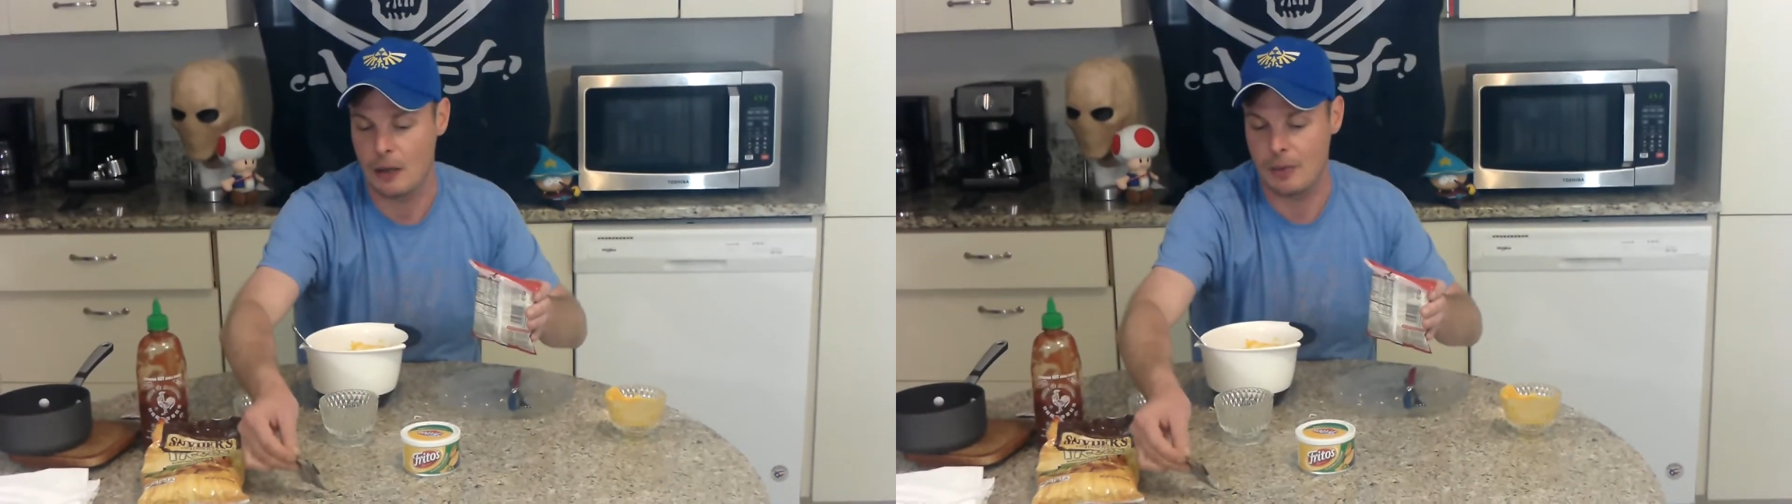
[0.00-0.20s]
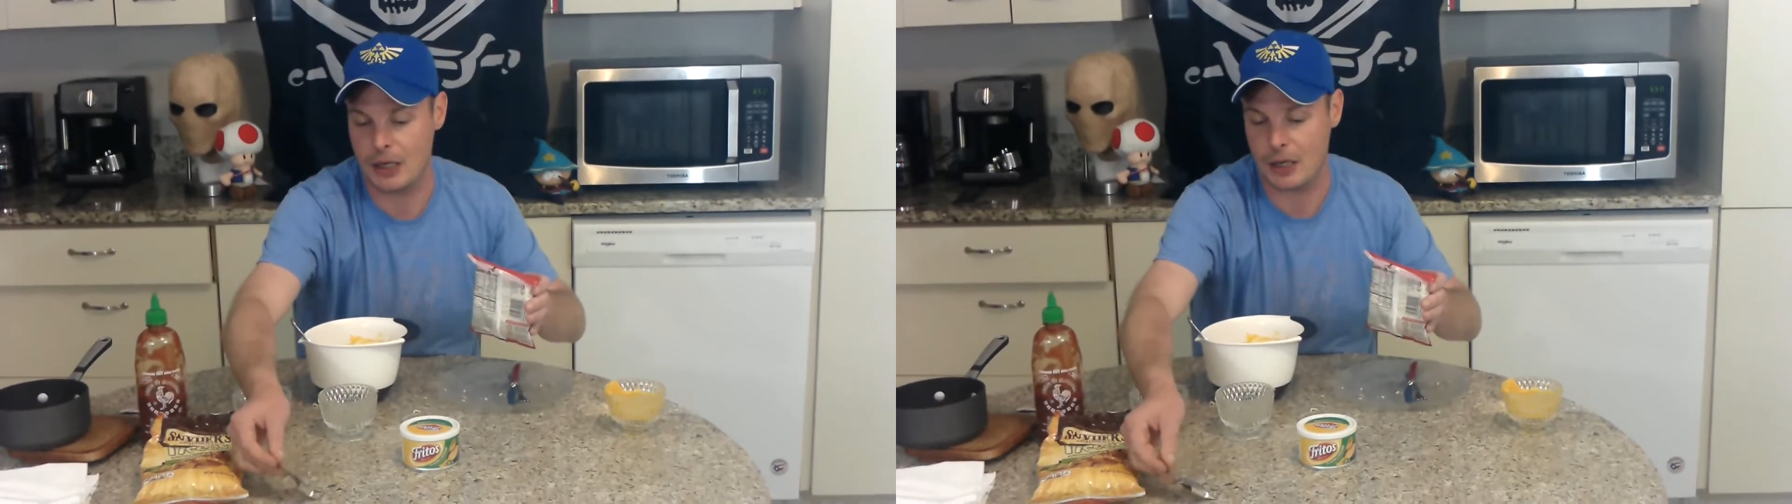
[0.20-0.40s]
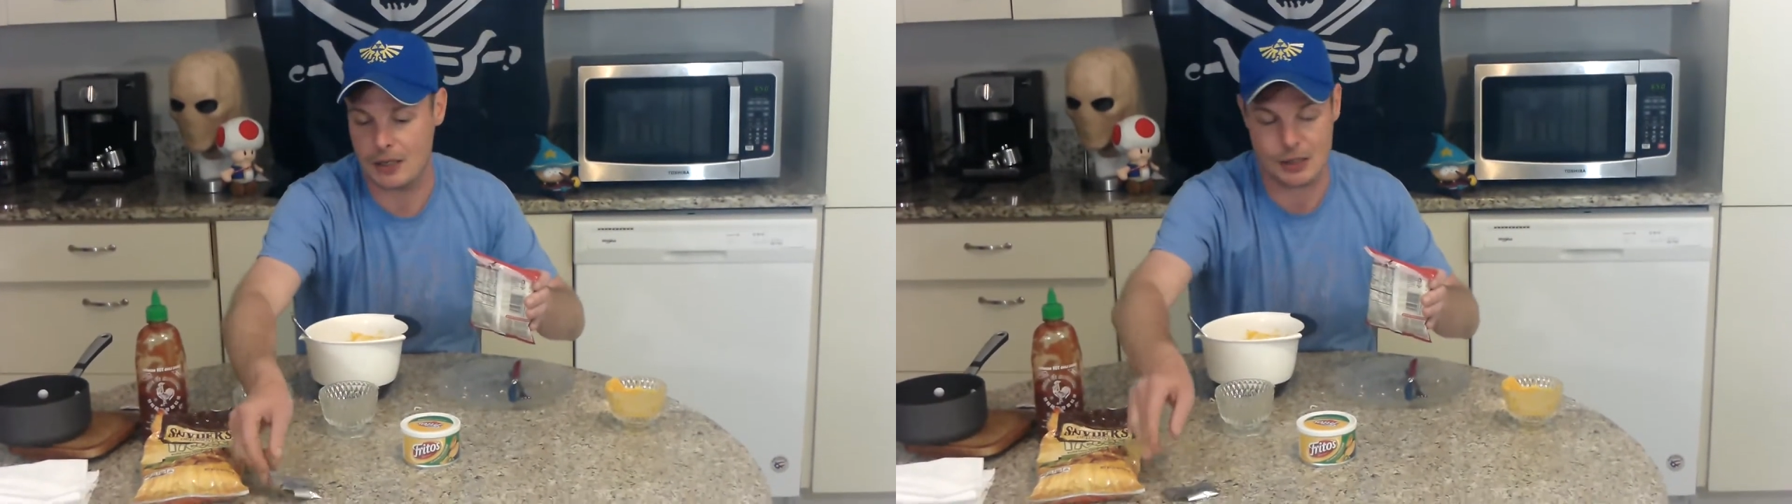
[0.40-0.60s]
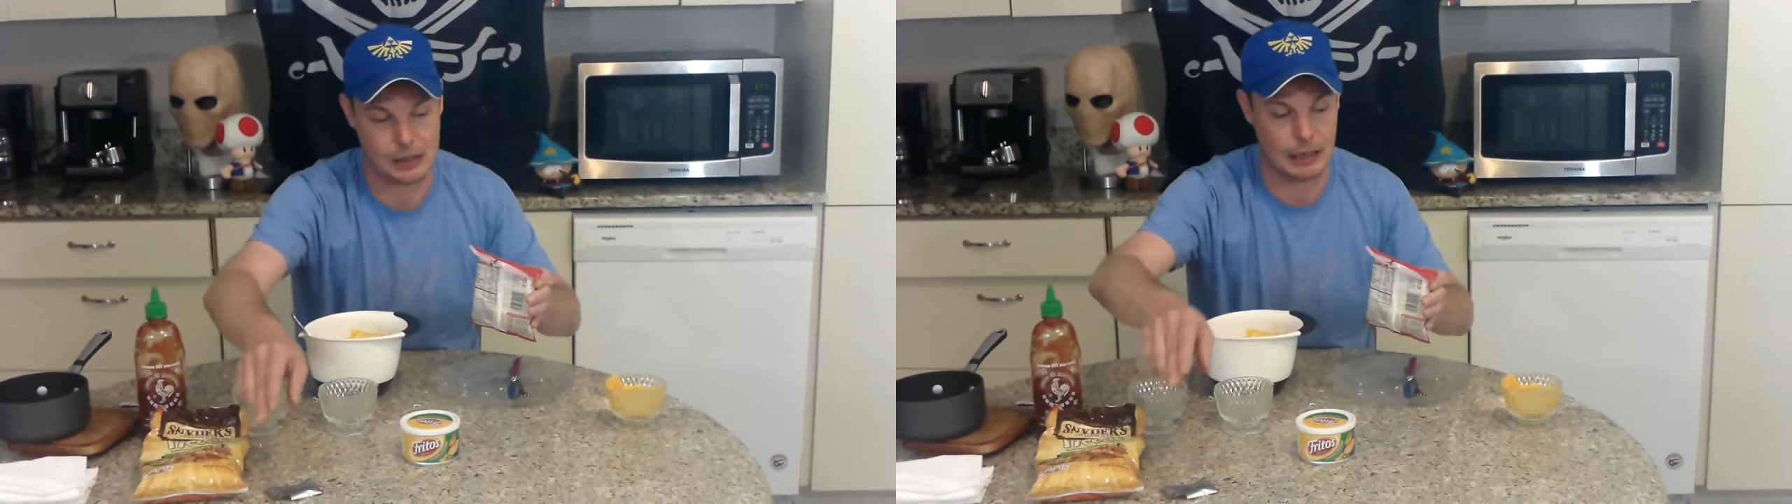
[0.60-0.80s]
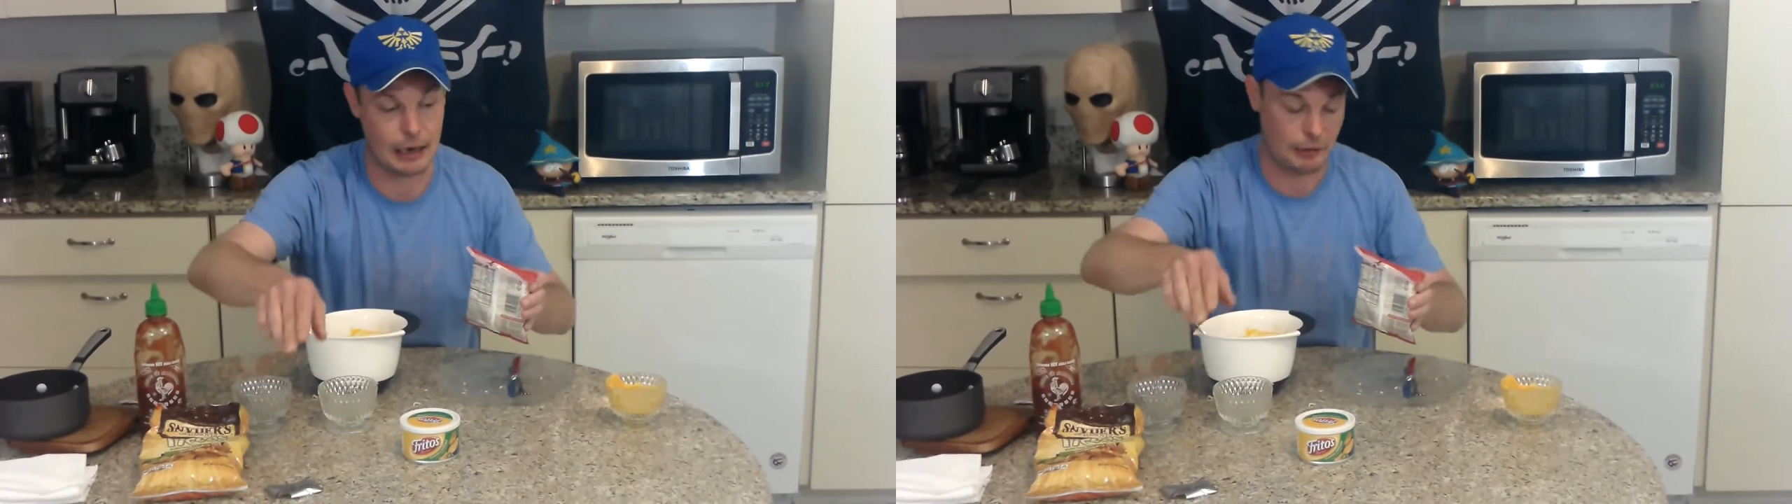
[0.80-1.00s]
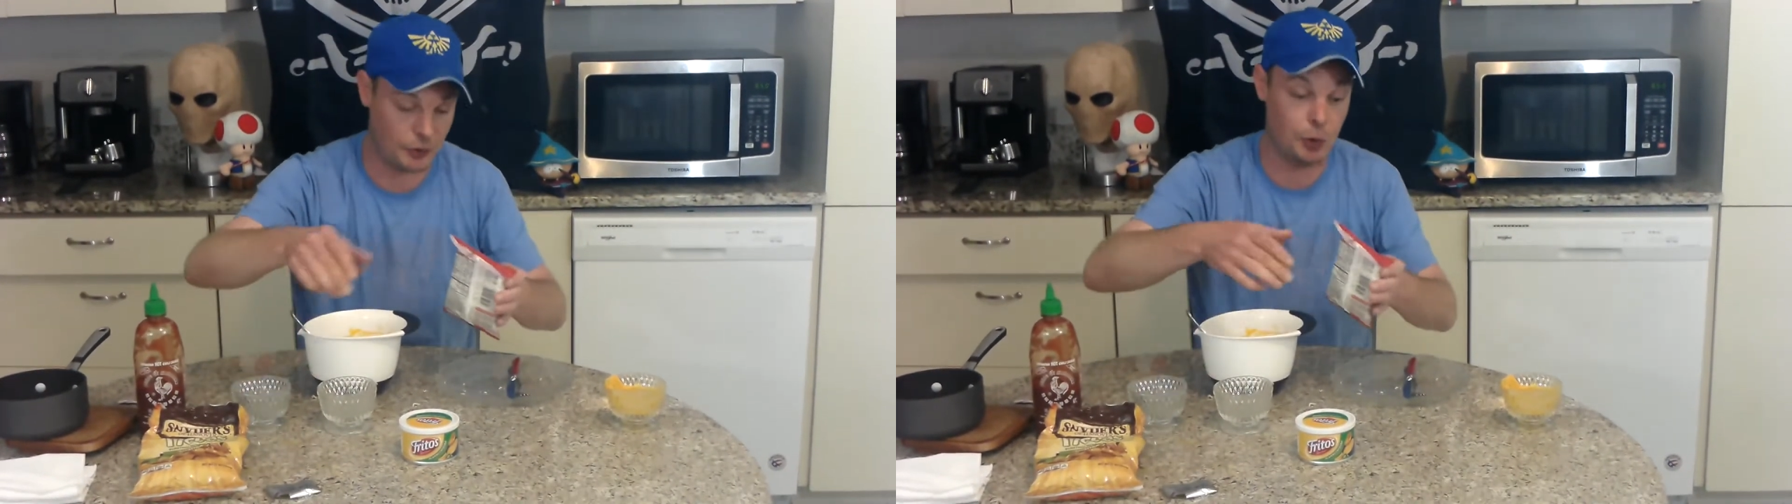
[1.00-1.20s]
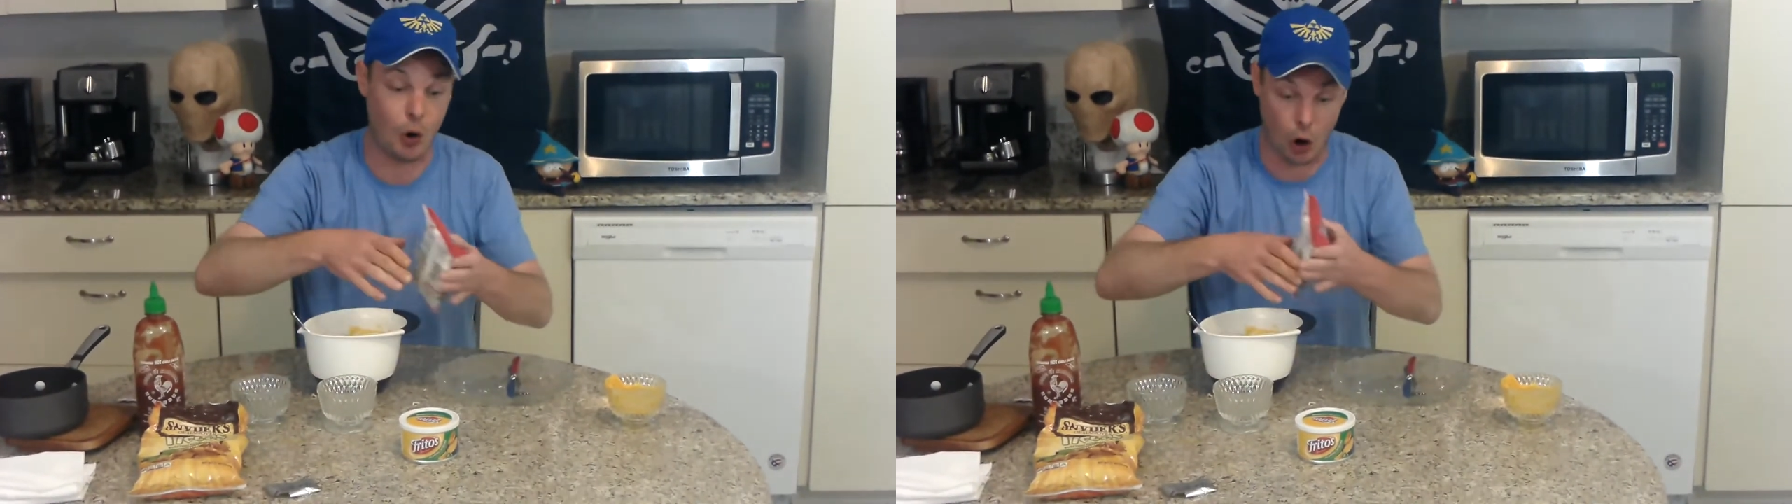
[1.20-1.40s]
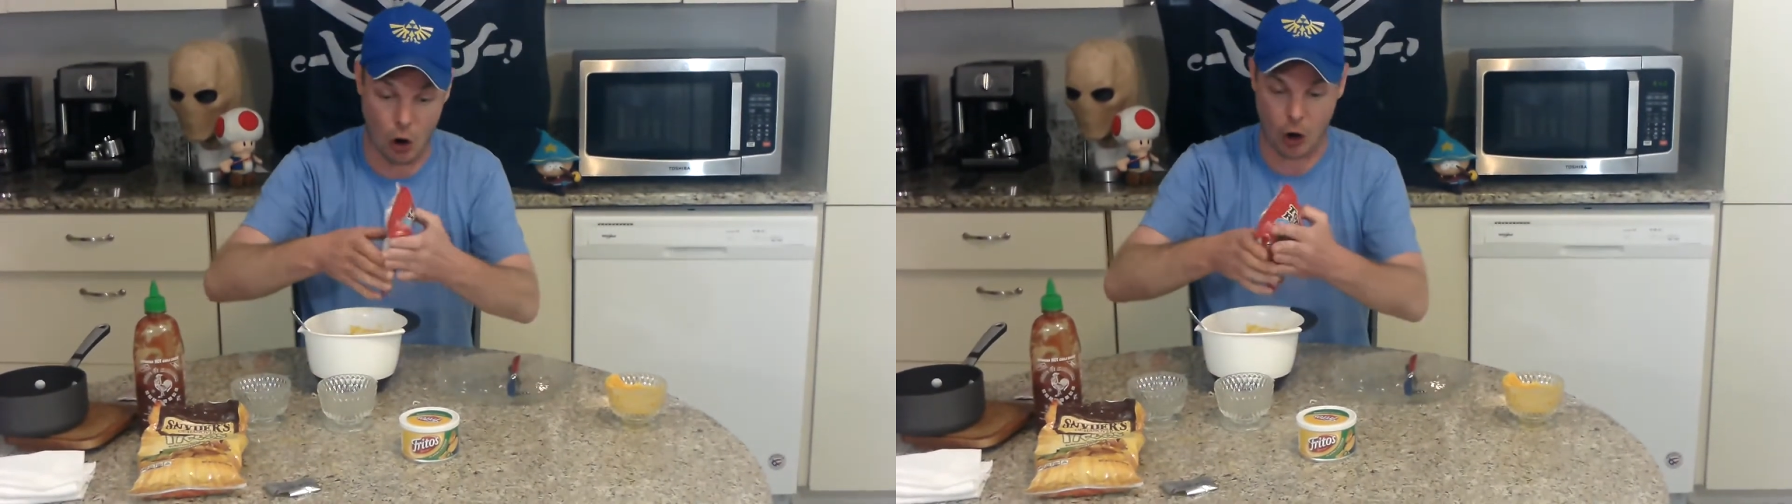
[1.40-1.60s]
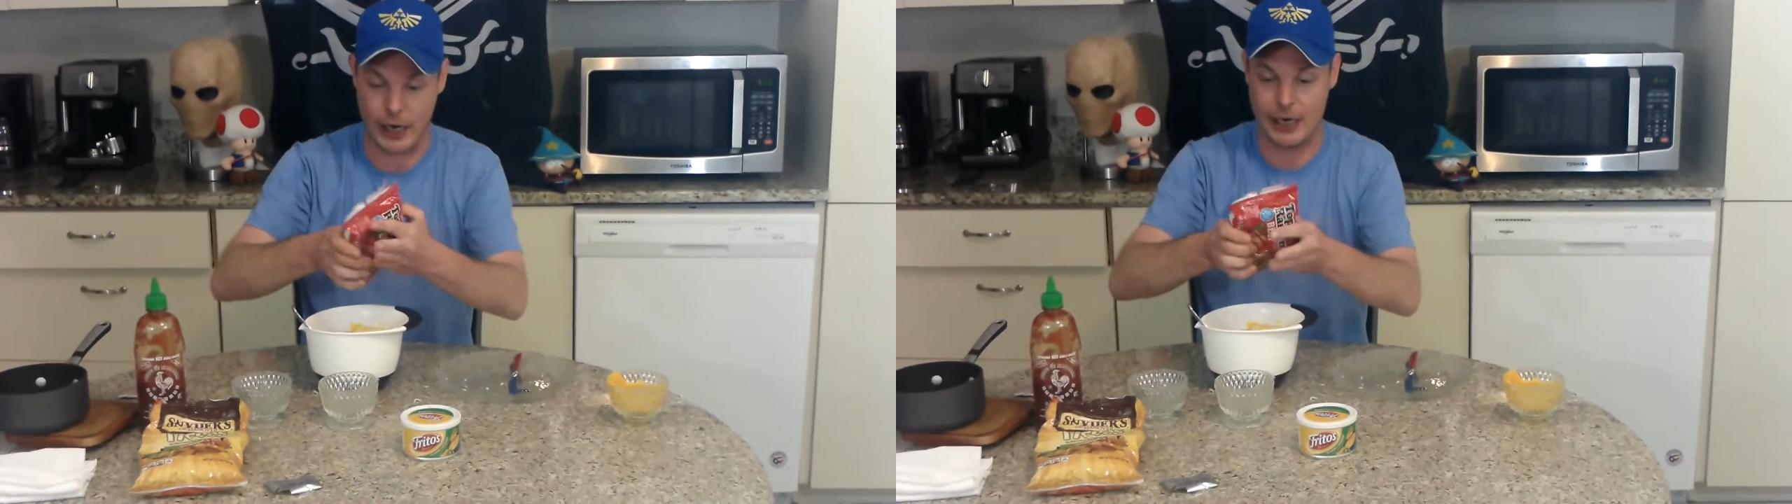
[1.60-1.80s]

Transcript: because if you are